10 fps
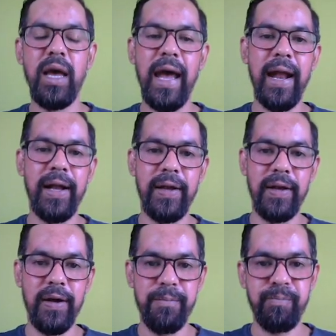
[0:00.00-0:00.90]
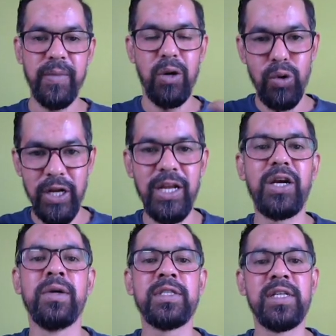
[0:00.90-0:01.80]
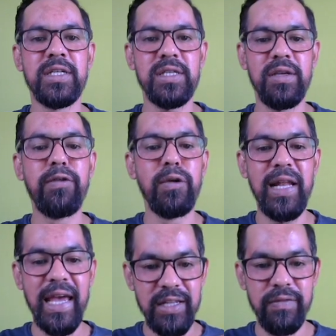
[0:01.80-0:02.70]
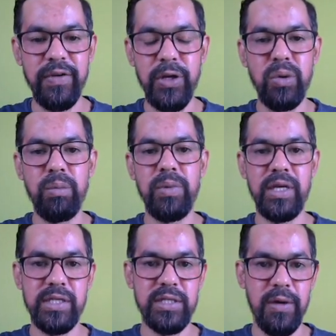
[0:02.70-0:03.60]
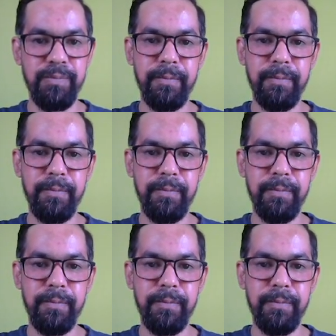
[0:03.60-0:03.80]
And the only request is, if you like the video, please